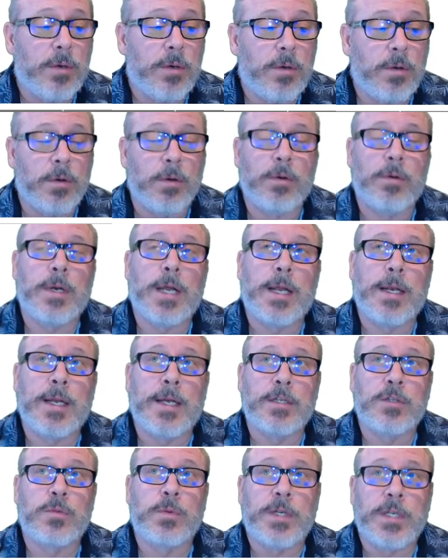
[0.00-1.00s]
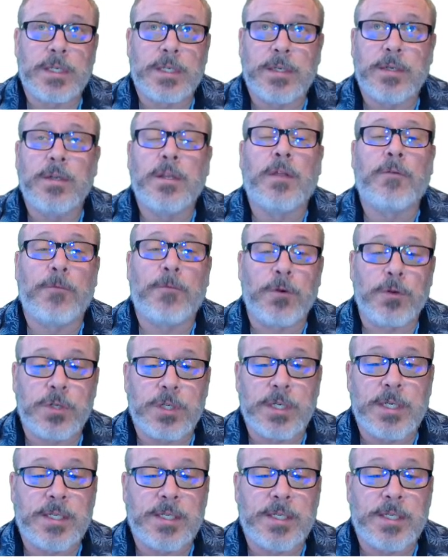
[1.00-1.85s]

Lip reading: or not next week, the 1st of